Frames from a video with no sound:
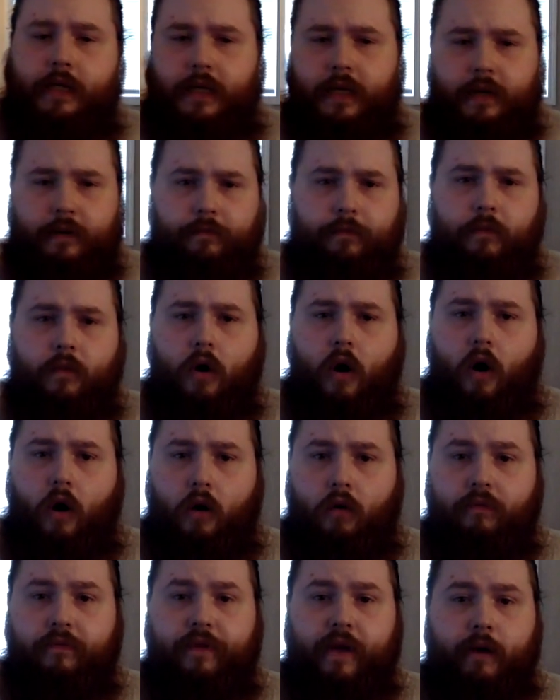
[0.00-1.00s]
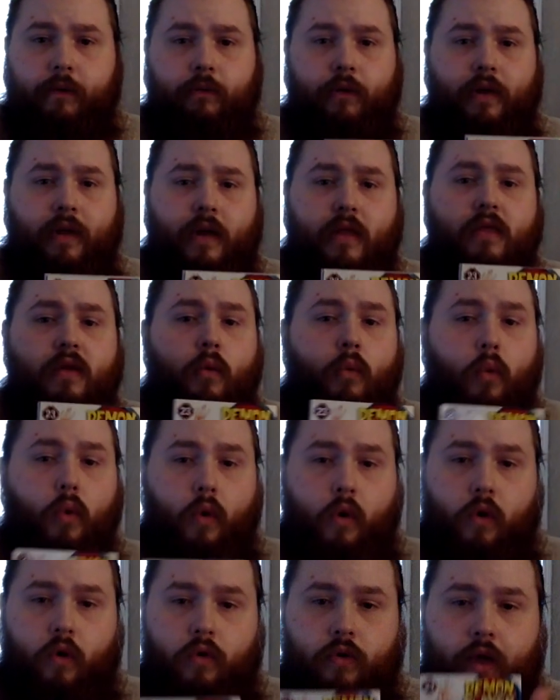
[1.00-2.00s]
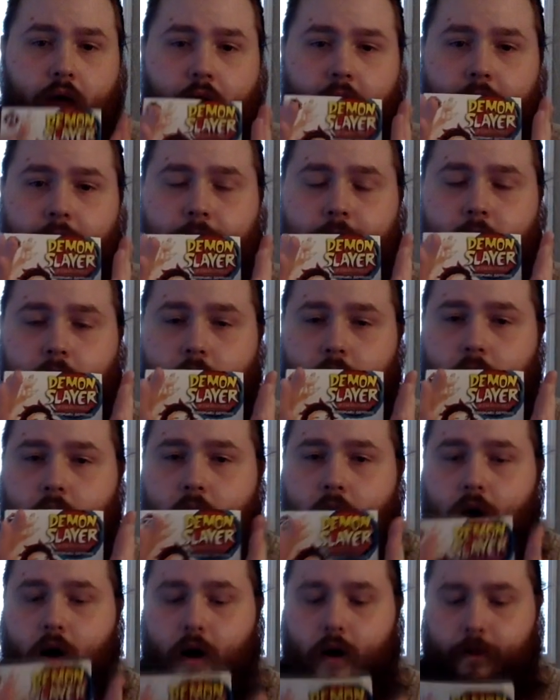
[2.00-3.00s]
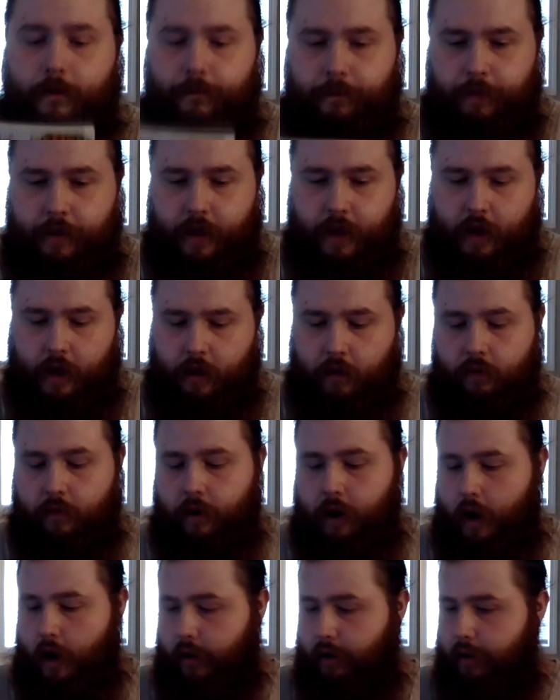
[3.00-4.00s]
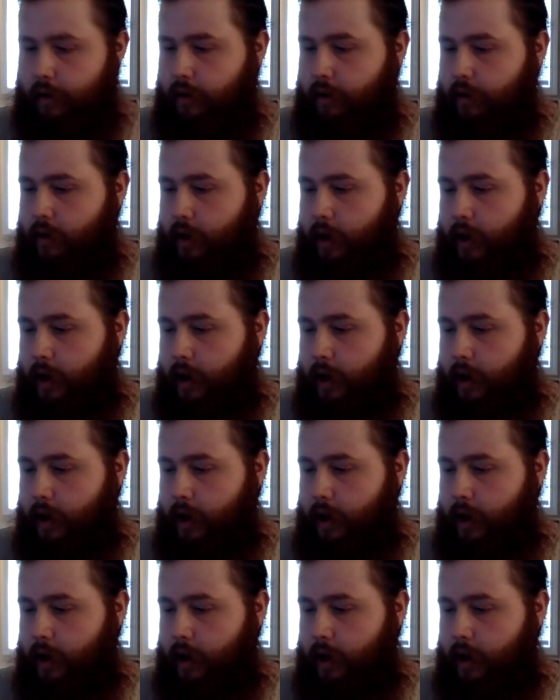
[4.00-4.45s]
It all fit within the world that the creator